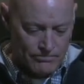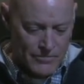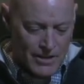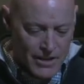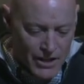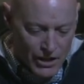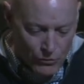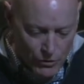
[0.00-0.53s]

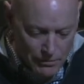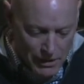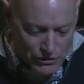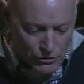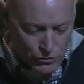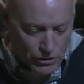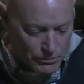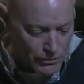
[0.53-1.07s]
And what about
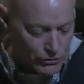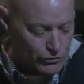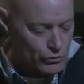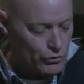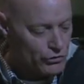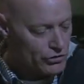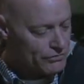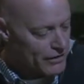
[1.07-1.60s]
the criminals
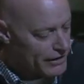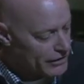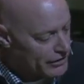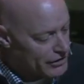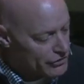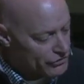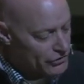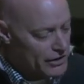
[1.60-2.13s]
crucified
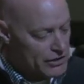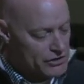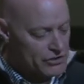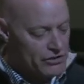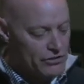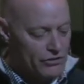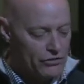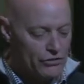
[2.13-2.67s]
on either side of
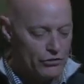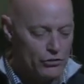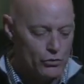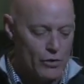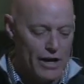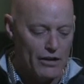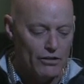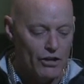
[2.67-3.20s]
Jesus, the
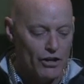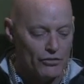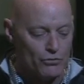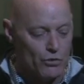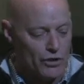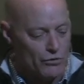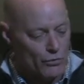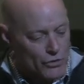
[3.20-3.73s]
two outlaws?
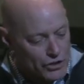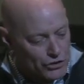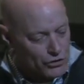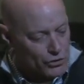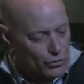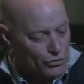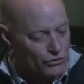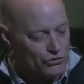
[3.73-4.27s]
One
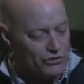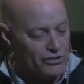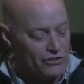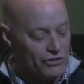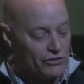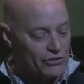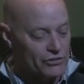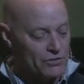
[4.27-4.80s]
ridicules
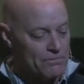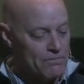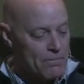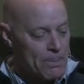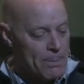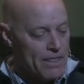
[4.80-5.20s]
Jesus.